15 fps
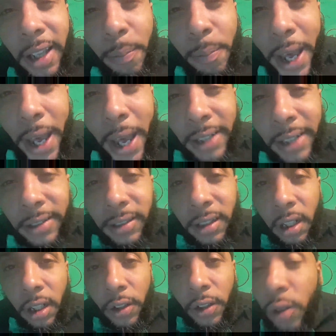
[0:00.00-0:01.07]
your best.
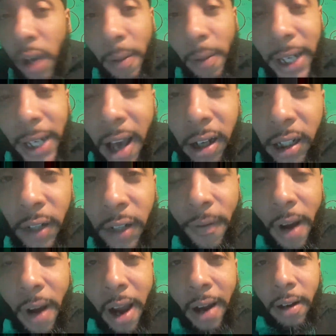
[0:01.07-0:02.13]
You coming out of the
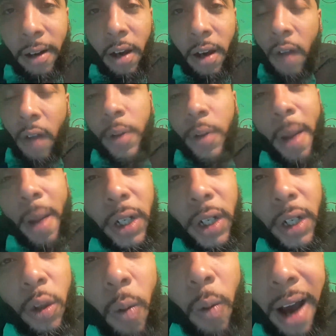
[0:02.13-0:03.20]
fire. Remember,
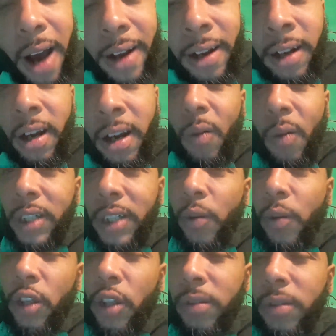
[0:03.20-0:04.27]
the water was
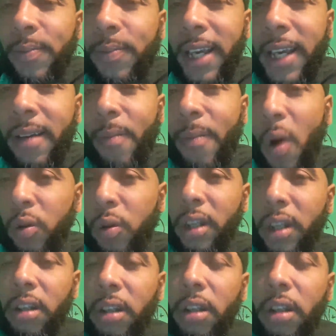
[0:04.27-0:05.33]
when you was being
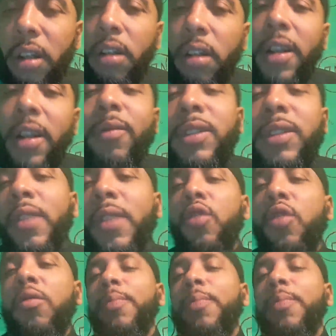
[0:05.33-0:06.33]
molded. That was when you was